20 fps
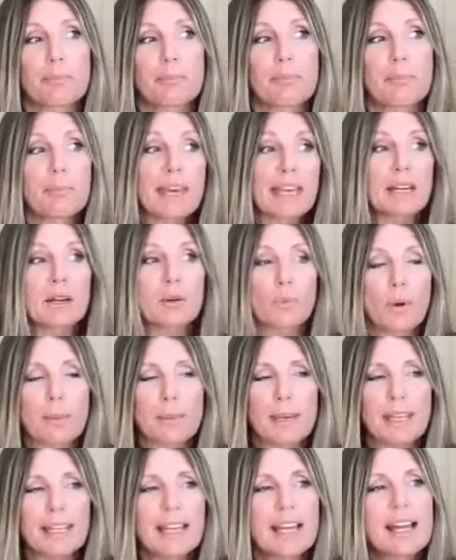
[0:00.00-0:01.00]
and
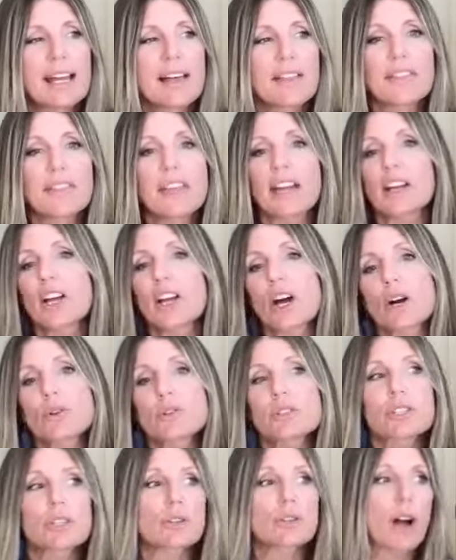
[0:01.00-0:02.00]
women that
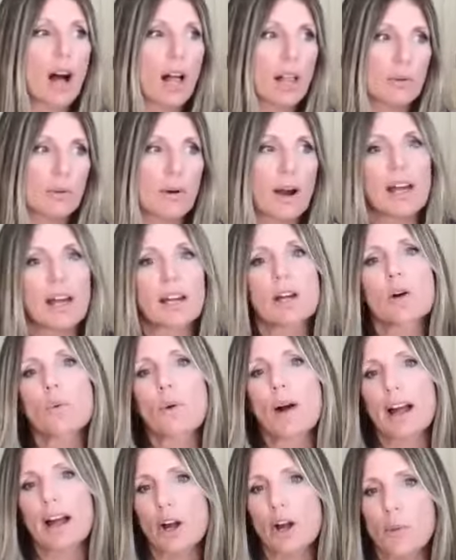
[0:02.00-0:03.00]
go to Colorado,
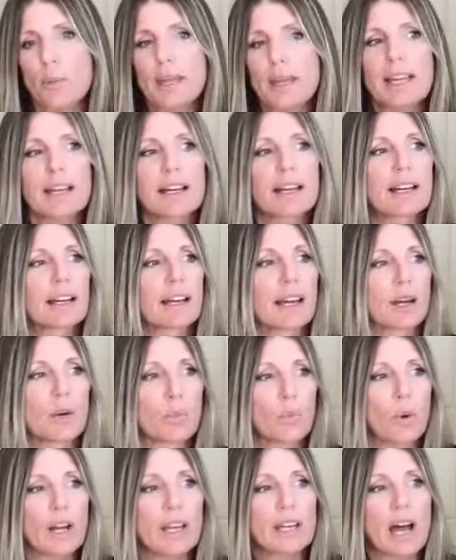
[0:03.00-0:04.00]
Wyoming,
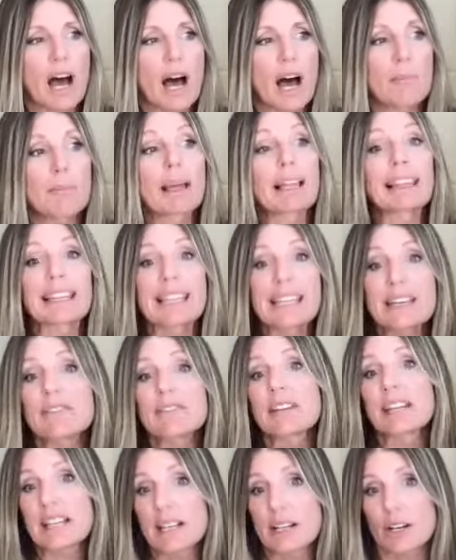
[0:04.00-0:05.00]
and whatnot, but
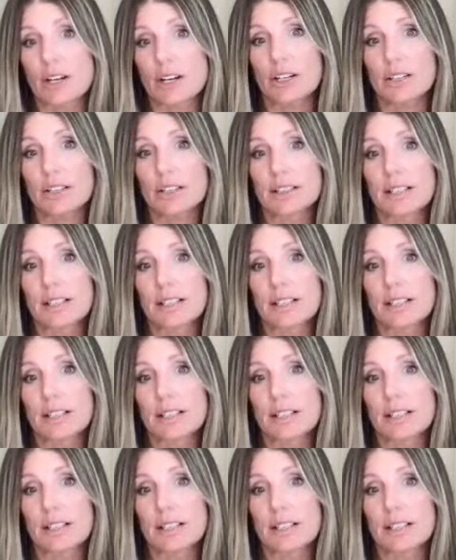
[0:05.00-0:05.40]
live here.